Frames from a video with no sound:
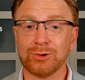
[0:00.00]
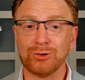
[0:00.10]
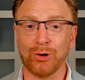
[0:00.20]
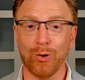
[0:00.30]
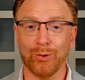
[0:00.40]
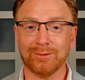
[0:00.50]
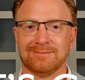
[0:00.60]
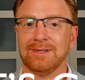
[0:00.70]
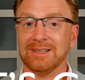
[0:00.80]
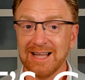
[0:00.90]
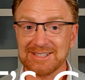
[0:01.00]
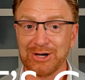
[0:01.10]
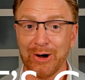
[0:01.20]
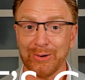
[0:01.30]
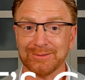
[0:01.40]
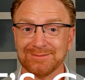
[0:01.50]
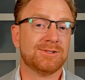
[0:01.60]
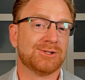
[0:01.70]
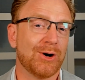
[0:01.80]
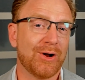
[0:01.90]
Cool. Let's go.
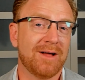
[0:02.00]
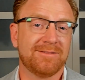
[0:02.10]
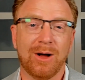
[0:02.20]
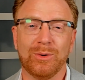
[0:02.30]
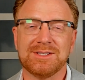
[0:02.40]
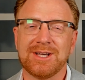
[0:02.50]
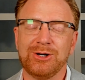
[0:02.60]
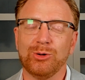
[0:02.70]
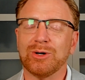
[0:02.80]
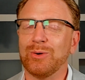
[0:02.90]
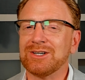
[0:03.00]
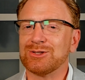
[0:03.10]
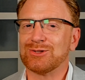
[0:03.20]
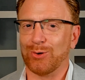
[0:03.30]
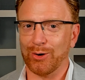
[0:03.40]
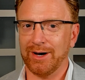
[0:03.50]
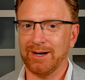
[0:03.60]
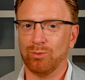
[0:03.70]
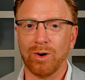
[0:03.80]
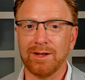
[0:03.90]
To start off, I want to tell you a quick story,
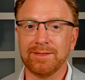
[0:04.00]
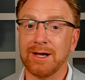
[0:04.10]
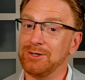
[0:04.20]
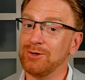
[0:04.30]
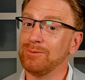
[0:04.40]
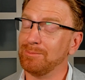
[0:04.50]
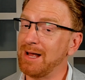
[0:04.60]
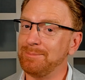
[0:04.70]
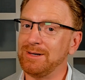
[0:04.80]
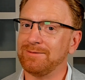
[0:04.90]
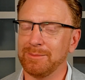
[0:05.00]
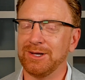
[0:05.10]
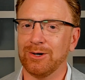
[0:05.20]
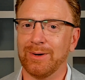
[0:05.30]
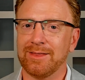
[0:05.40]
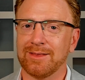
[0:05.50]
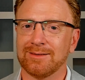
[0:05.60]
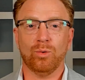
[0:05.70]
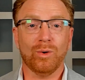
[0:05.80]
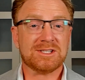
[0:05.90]
one that you might be familiar with.
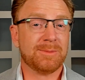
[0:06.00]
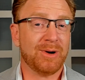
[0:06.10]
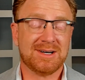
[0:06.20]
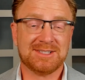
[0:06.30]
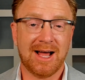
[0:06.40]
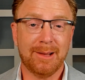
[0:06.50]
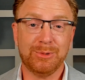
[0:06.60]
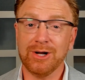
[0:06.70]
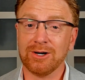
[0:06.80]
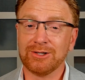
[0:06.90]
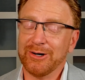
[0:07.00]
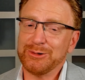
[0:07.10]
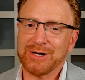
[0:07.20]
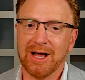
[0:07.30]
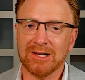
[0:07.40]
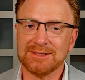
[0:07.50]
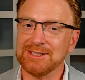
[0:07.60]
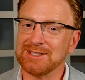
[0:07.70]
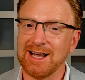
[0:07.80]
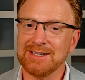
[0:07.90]
Once upon a time, young Coach Kel
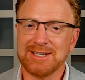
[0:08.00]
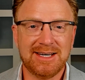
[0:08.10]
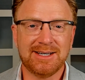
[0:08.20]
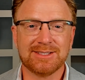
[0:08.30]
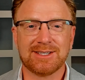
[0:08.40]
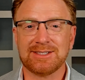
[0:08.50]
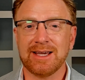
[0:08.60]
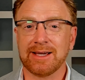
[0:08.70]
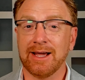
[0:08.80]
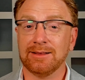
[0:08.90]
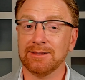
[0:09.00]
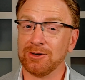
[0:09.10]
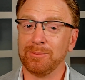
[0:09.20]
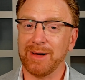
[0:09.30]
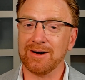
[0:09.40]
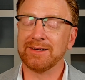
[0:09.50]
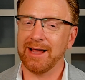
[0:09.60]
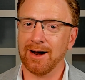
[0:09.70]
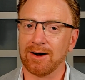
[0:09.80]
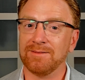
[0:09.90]
decides he needs to take a little better
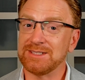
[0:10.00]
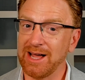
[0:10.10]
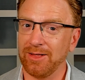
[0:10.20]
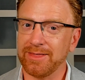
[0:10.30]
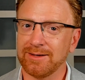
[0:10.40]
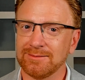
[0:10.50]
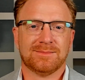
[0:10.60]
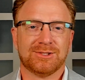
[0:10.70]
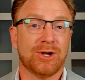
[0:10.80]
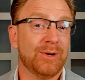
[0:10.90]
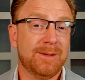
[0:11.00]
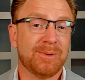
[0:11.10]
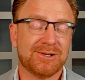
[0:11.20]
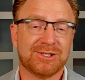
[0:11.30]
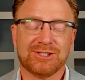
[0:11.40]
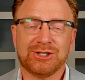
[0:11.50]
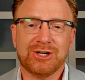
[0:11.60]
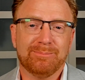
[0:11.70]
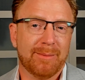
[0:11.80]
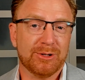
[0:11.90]
care of his health. So he purchases a
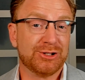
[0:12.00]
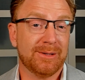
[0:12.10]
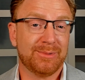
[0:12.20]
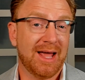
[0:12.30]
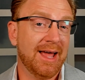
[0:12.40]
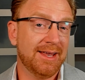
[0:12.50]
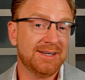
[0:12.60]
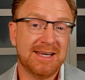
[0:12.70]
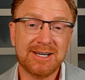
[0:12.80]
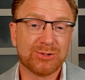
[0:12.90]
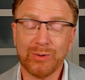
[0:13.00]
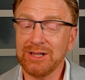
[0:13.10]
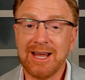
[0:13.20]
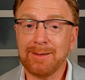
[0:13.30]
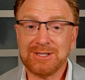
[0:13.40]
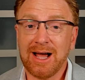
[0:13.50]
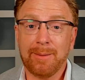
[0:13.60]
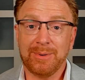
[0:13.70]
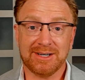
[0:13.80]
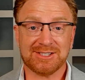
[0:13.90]
gym membership, and he's really amped
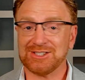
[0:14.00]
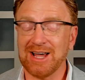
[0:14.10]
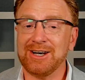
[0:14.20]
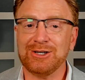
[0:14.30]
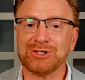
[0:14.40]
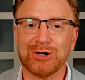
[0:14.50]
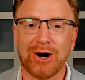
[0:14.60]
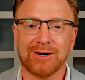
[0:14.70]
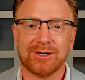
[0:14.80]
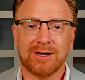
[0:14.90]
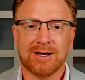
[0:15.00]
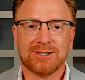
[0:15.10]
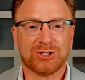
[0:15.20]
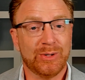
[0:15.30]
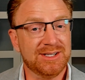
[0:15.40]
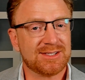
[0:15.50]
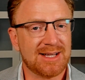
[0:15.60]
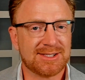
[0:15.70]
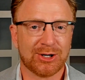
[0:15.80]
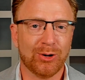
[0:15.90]
up and excited to start. So he
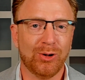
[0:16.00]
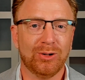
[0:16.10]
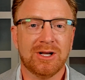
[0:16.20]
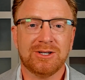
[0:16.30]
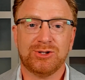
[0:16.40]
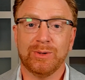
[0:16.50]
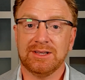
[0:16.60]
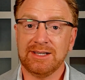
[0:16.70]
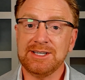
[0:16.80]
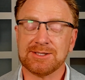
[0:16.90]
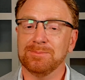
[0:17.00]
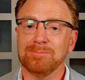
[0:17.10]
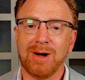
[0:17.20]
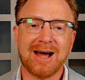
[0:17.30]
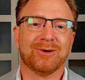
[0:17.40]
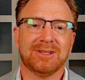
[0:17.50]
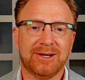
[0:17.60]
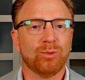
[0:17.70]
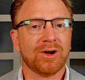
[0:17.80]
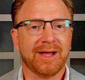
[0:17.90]
sets a goal to at least moderately
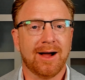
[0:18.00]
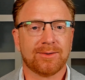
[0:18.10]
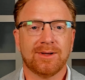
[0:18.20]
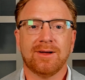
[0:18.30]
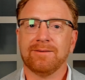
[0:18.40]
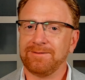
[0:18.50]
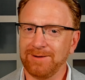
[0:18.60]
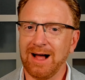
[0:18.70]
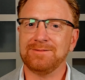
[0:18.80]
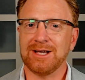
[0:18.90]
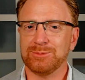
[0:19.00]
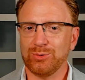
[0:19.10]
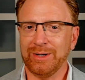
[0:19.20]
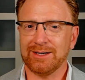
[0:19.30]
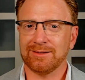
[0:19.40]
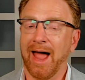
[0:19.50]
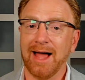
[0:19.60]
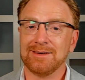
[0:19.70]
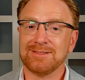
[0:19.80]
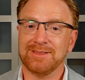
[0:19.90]
work out 5 times a week.
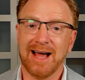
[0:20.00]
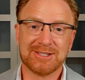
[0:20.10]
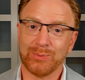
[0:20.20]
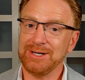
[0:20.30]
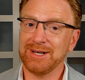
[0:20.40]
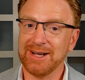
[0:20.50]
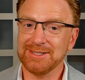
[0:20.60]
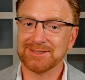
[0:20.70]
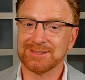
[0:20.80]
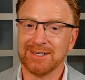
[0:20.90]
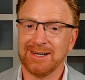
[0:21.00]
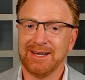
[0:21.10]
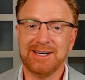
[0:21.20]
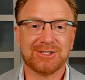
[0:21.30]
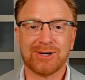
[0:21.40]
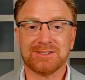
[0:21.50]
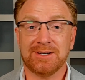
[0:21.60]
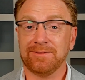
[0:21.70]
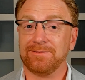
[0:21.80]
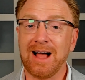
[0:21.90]
And that's what he does. He starts
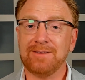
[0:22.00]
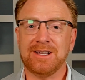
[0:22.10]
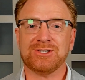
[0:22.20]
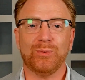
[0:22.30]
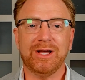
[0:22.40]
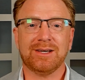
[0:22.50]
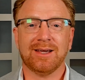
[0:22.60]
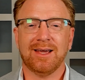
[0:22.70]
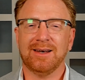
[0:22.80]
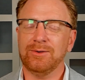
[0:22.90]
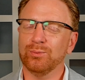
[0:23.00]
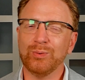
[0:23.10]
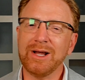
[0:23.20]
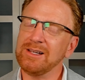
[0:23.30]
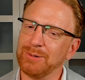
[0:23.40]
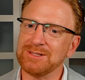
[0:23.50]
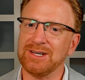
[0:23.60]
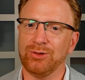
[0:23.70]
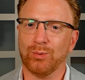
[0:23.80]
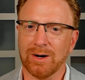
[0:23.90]
at 5 days a week, and he really puts
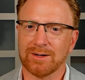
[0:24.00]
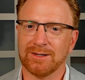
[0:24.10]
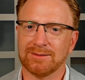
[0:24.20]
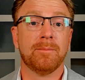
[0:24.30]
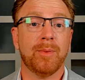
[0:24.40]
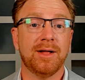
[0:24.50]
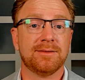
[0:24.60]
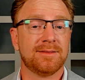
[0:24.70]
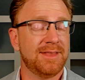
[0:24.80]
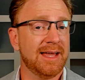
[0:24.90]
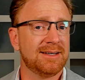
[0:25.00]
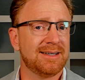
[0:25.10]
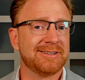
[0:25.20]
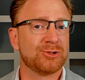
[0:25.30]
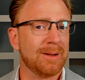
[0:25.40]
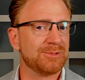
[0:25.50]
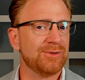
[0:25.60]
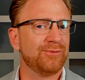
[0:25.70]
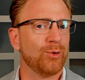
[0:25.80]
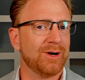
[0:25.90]
in the work. But then it drops to
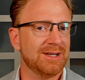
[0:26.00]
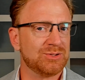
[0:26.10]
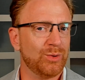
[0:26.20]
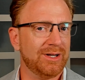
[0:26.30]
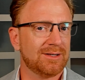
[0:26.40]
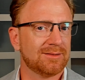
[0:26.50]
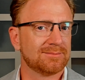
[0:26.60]
4 days a week.